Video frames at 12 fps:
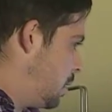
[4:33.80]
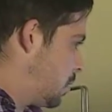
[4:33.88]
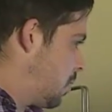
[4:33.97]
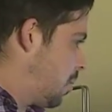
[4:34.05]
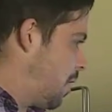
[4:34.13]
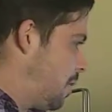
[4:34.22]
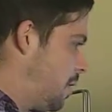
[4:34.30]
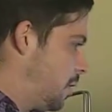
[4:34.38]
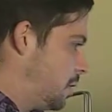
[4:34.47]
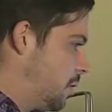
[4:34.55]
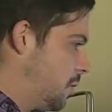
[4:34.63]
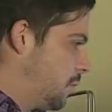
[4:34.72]
So our primary
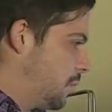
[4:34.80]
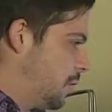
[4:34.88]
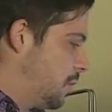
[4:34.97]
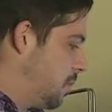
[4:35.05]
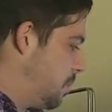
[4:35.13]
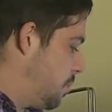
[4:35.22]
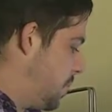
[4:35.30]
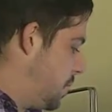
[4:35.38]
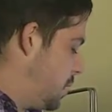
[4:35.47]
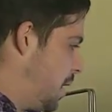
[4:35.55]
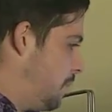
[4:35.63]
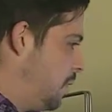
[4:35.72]
concern with the
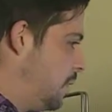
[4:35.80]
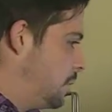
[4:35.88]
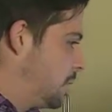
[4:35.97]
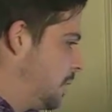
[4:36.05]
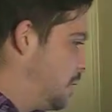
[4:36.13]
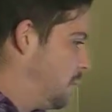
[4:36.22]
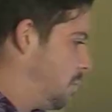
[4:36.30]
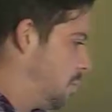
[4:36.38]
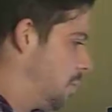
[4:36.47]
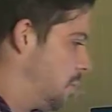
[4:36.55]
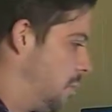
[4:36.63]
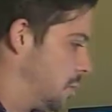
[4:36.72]
PCA pump is going to
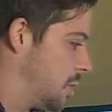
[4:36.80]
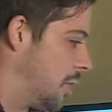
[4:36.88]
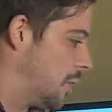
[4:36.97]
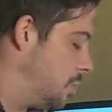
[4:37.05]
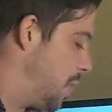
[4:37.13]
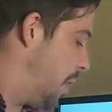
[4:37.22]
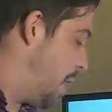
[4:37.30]
most likely be